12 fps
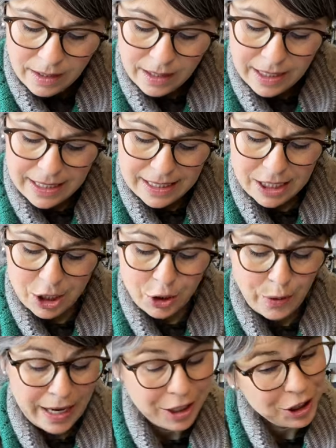
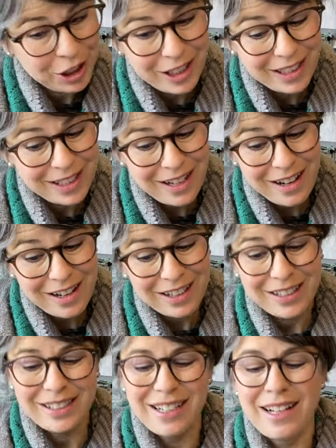astrantia
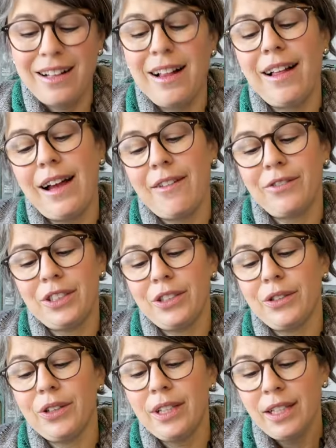socks. I'll have
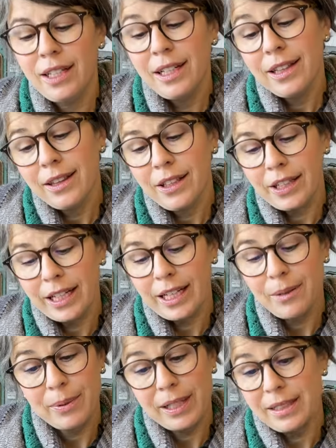to look it
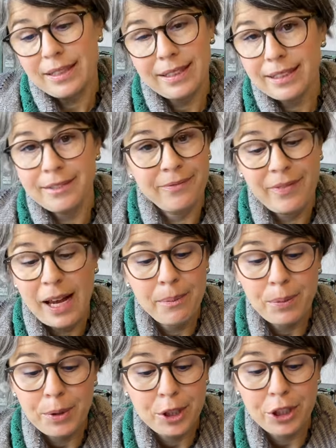up because
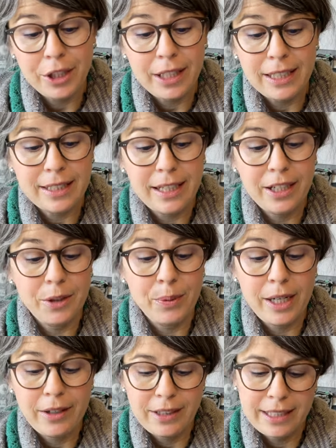I'm sure that's not how you
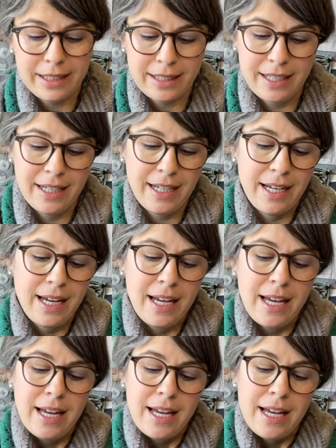pronounce it.
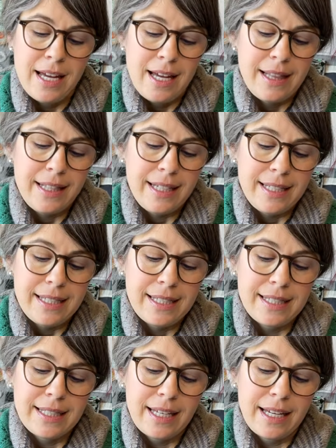Let's
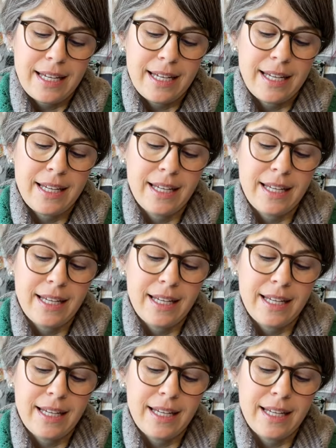see.